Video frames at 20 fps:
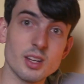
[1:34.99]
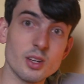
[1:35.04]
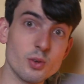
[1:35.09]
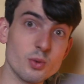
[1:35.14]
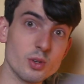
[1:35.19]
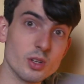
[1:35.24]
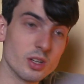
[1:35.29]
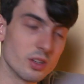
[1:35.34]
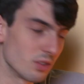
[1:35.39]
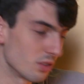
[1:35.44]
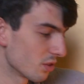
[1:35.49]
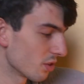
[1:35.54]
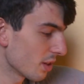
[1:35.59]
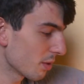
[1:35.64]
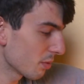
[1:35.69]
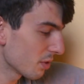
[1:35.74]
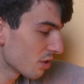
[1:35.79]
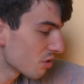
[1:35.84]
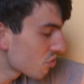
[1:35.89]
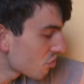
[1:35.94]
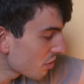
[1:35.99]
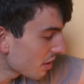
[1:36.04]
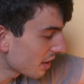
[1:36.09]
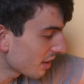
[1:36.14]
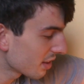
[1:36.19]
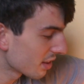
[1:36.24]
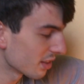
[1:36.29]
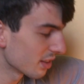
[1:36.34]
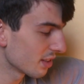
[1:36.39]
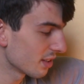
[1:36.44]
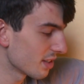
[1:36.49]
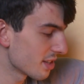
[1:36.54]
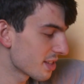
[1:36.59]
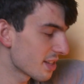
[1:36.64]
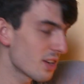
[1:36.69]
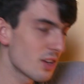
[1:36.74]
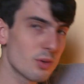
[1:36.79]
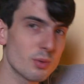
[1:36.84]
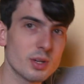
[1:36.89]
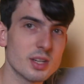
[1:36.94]
Who knows? So I'm going to drink it and
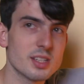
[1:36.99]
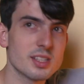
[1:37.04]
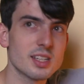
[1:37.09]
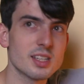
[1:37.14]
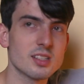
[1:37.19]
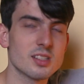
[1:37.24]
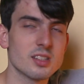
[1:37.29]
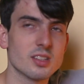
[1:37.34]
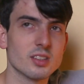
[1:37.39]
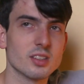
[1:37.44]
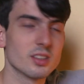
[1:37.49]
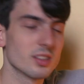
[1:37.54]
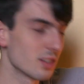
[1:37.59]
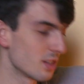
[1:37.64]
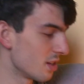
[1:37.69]
tell you what it tastes like.